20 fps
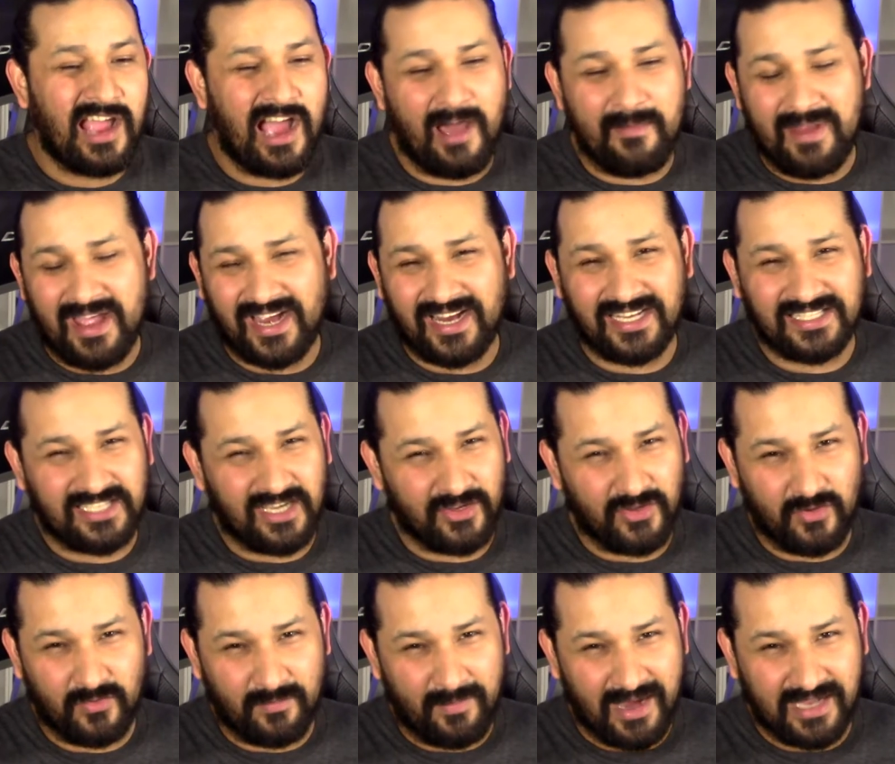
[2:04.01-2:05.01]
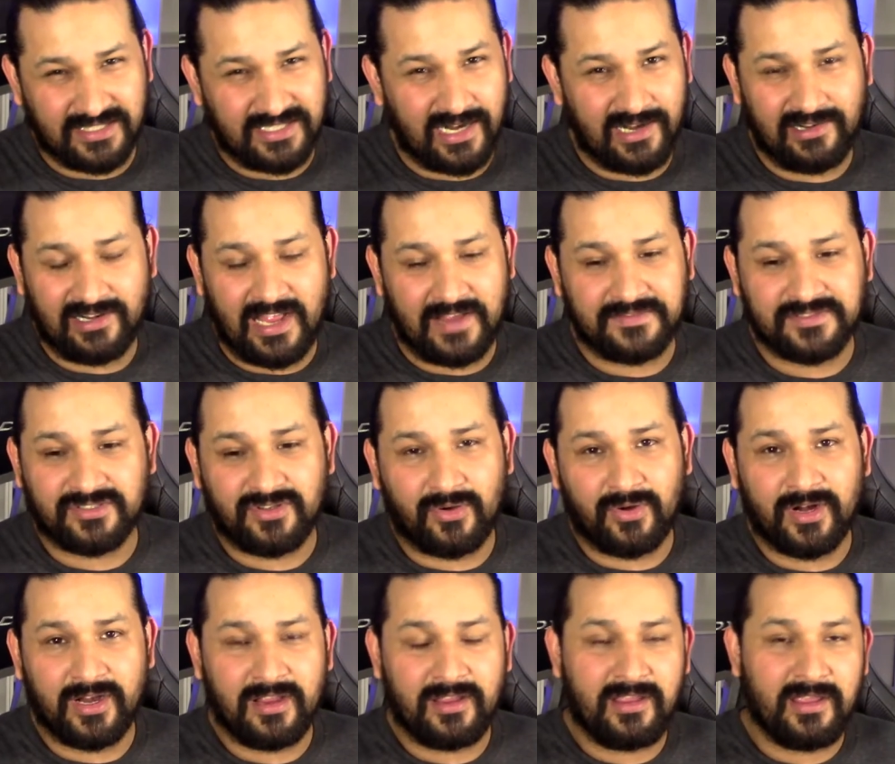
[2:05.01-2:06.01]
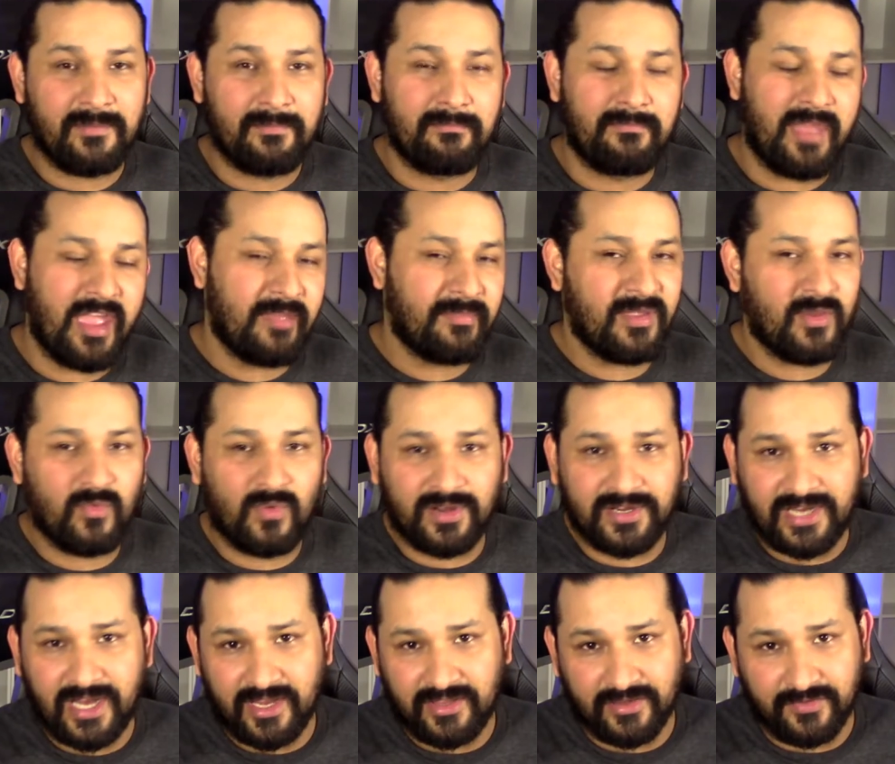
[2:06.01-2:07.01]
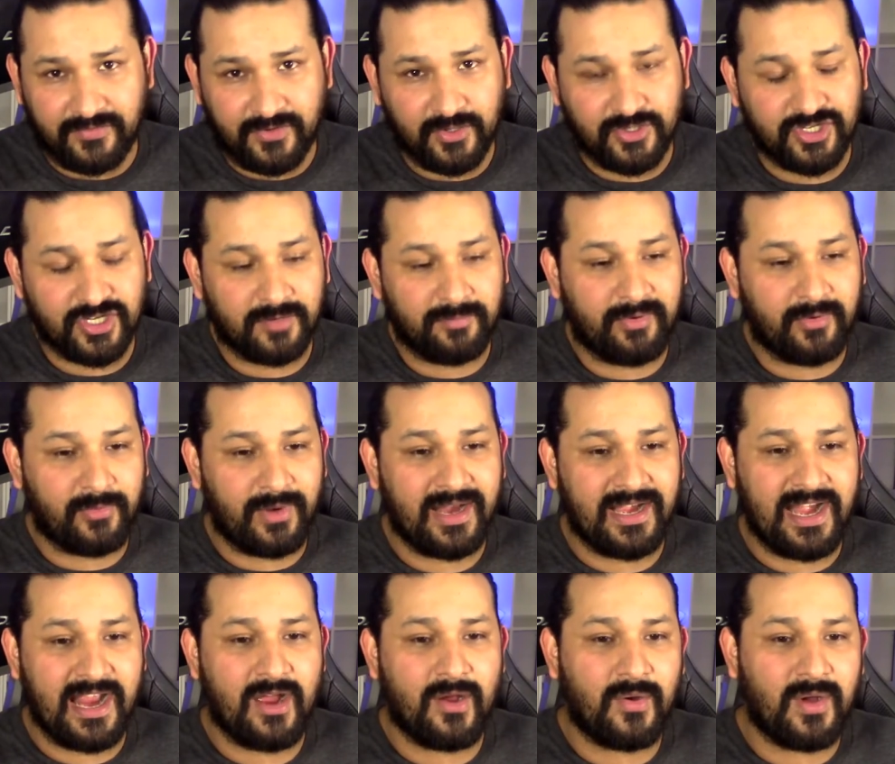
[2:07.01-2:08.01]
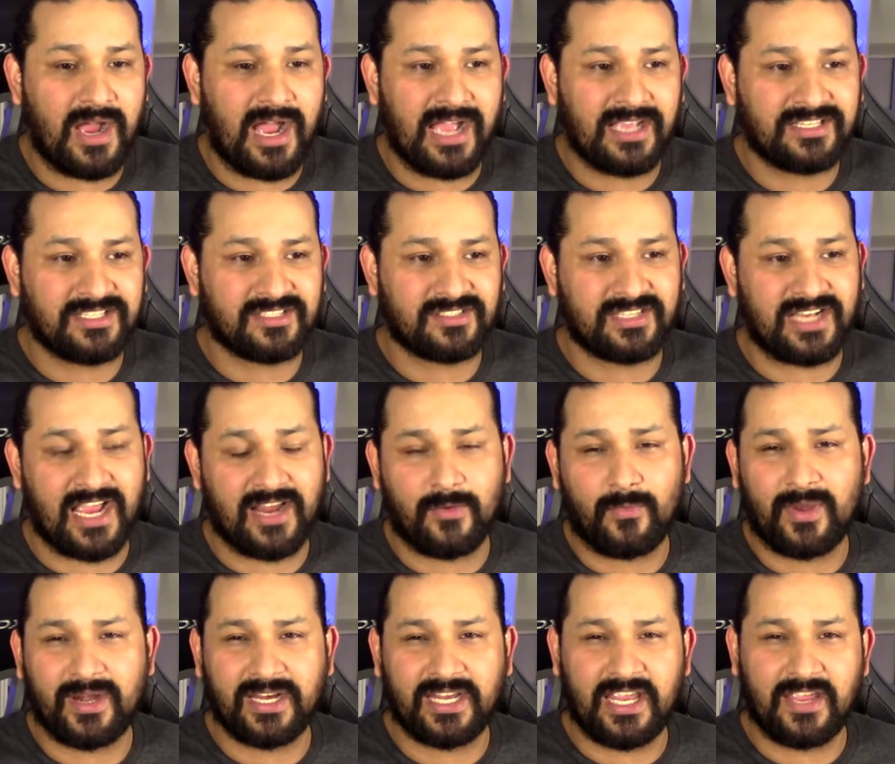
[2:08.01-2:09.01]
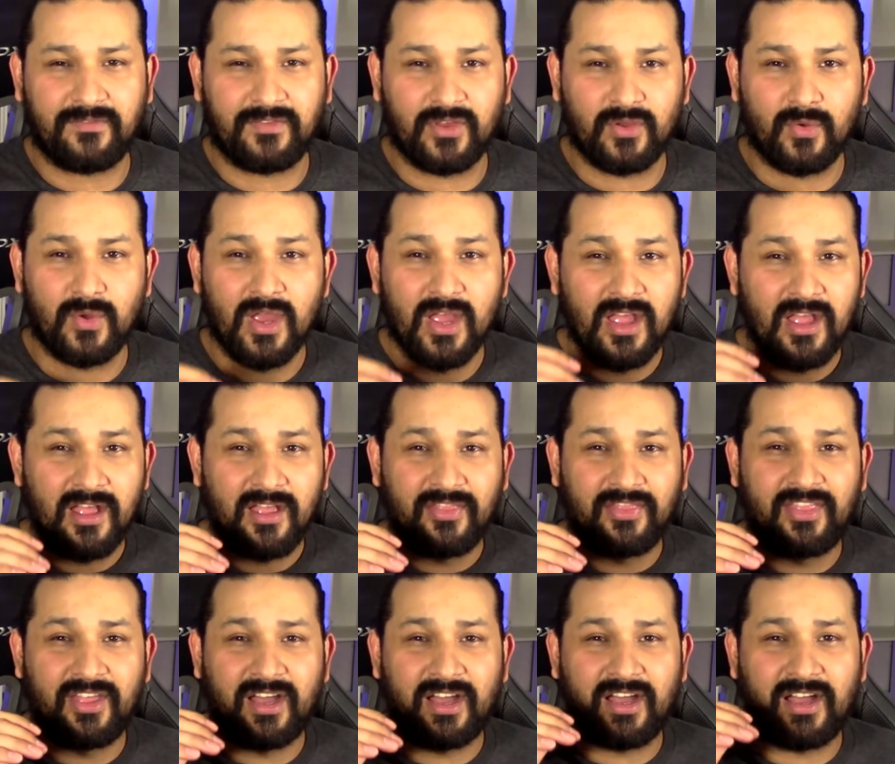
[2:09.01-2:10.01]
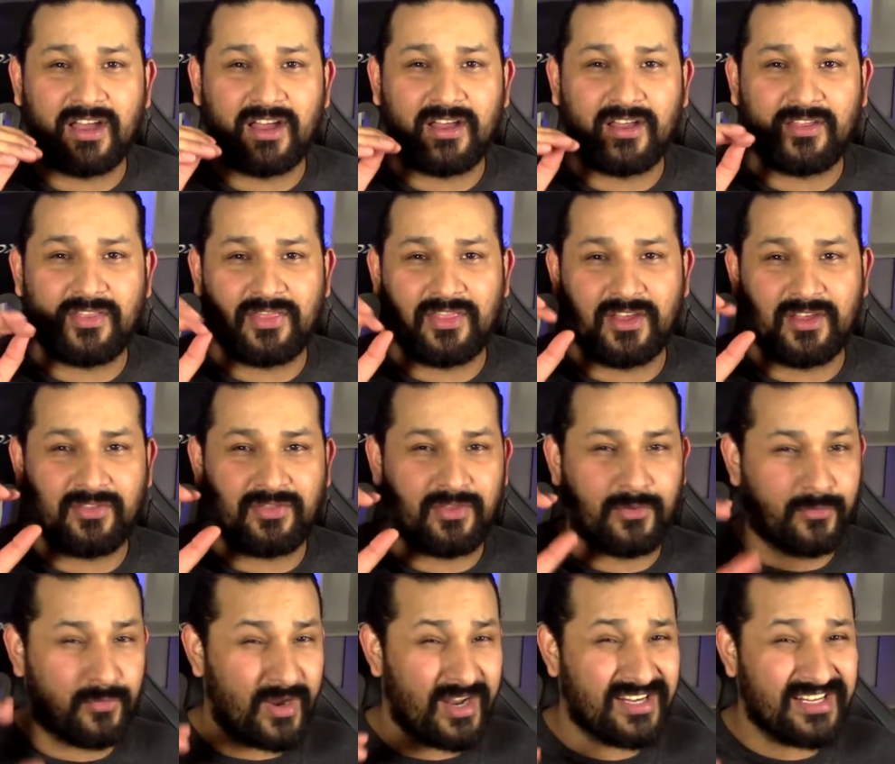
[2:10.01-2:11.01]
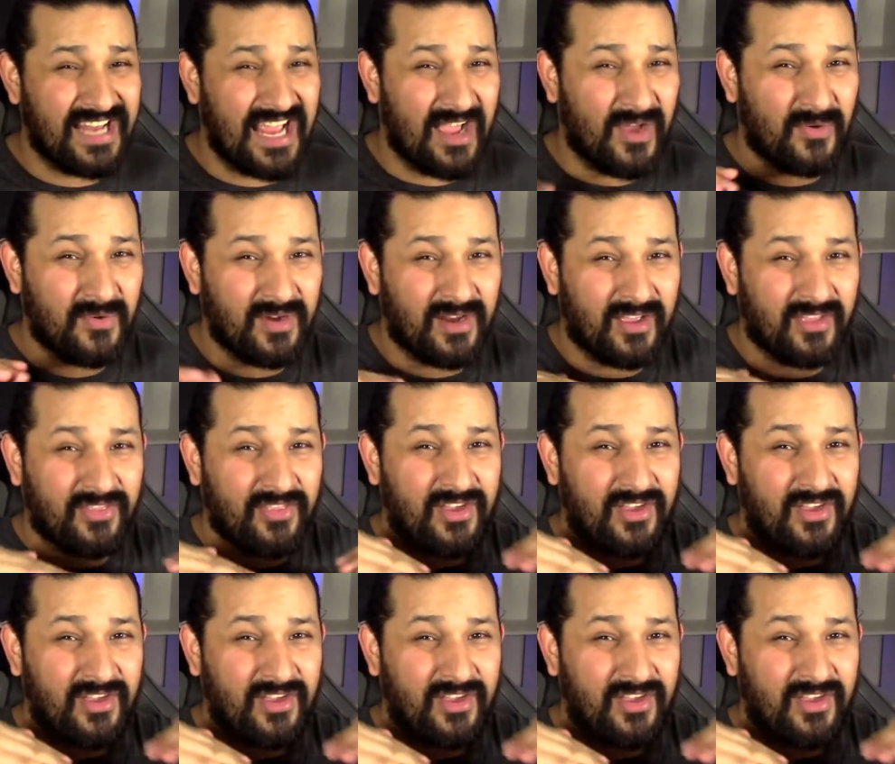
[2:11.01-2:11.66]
I'm not going to tell you my entire life story, maybe one day in the future, but right now I just kind of want to give you the, the the rundown,